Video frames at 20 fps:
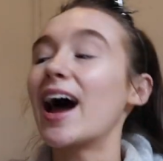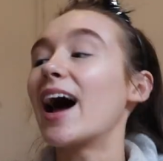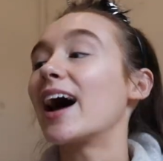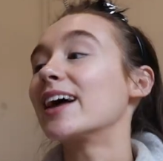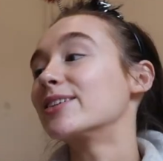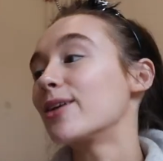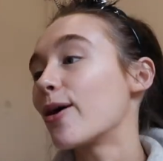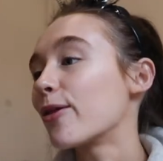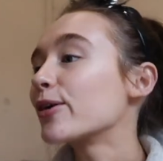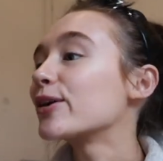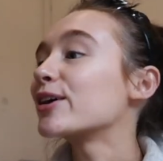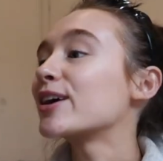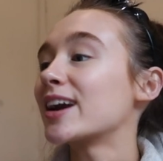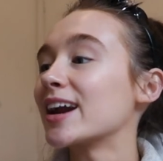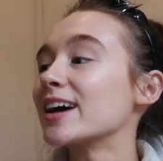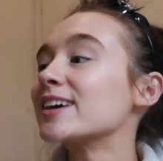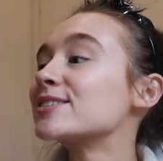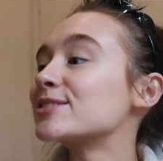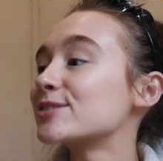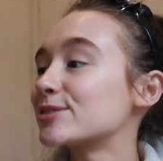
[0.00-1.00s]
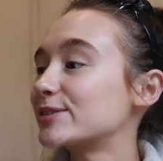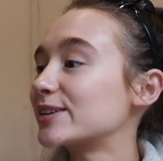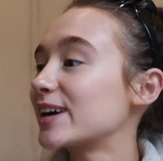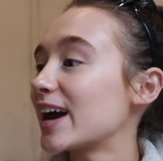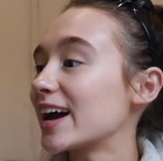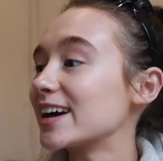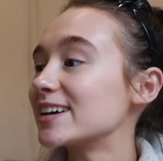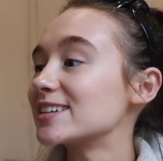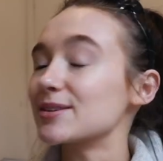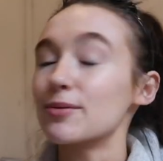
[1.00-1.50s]
Another crystal,
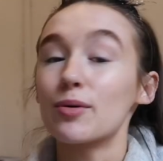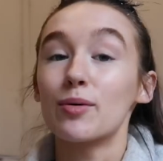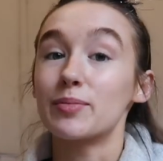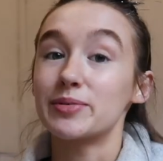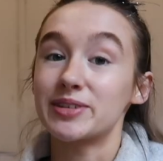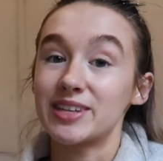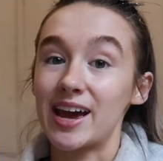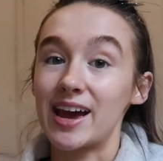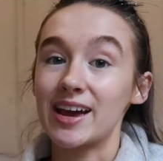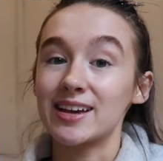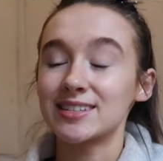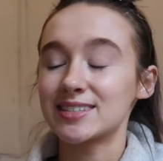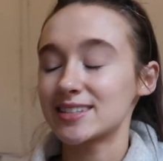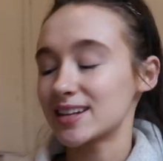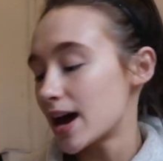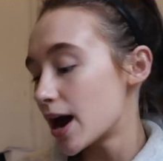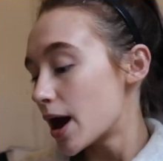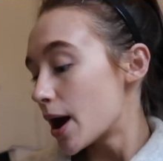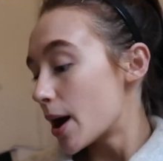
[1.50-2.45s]
guys. I'm obsessed.